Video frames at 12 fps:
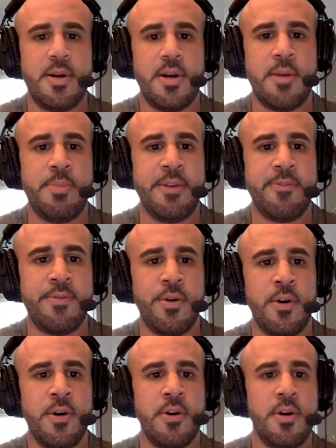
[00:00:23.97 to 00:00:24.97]
Uh,
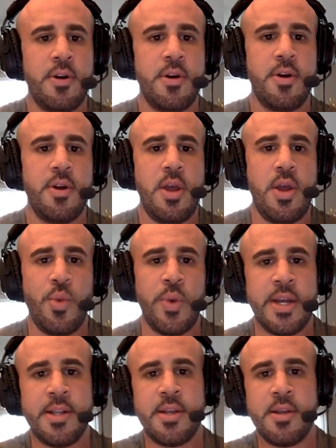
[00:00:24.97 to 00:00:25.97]
before we
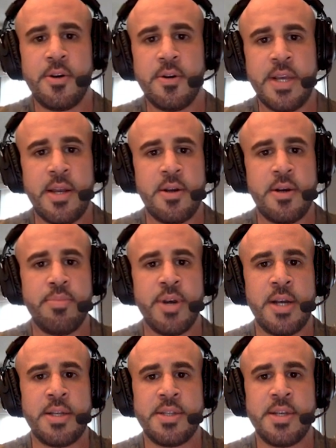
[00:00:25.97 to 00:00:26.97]
get into the whole GitHub
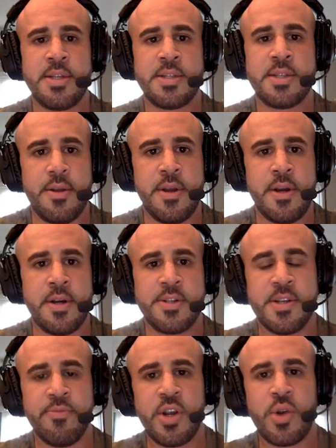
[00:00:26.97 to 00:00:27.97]
process, there are
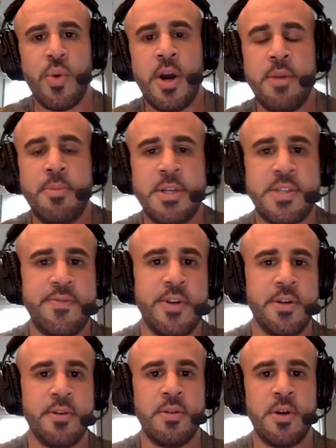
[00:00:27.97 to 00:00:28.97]
some requirements for
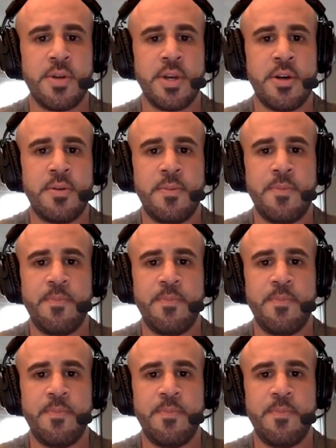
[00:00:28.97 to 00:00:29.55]
your logo